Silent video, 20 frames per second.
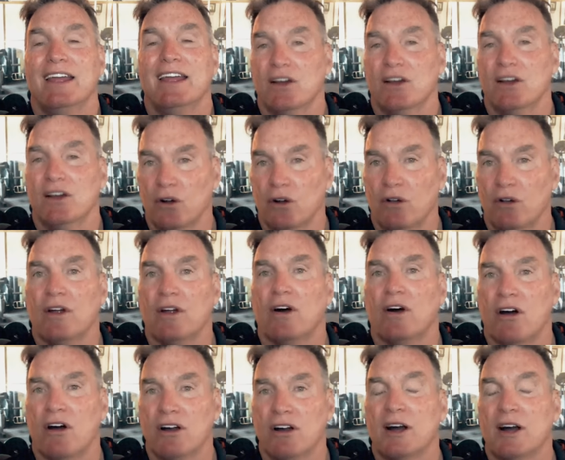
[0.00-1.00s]
Yeah, no, there
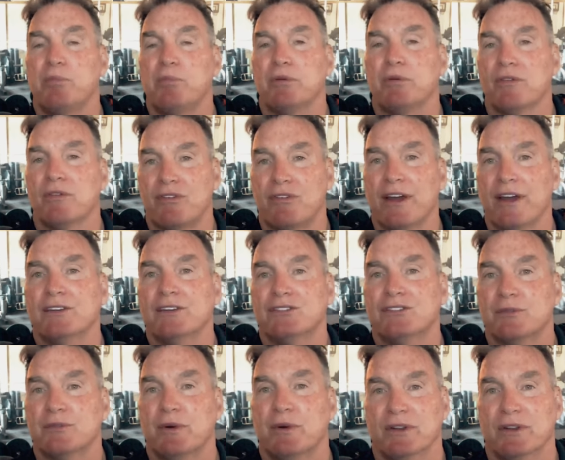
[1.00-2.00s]
are a couple of
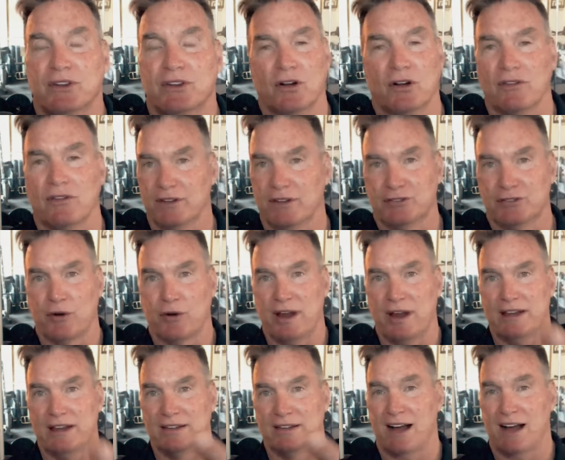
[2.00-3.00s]
things. But, you know, this
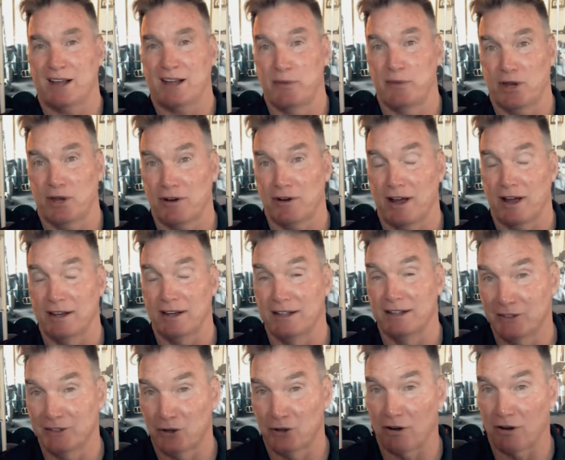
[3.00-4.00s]
great documentary I
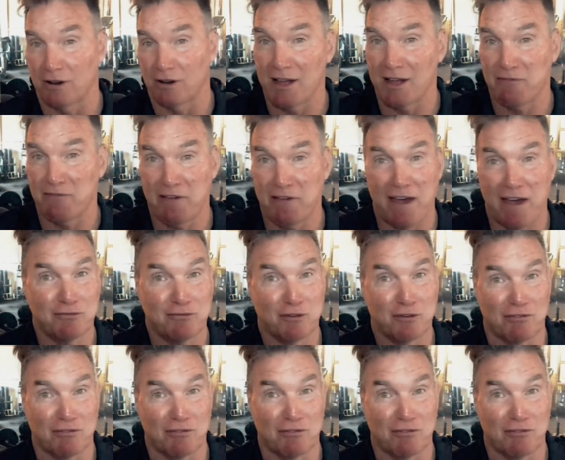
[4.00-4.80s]
did called Life After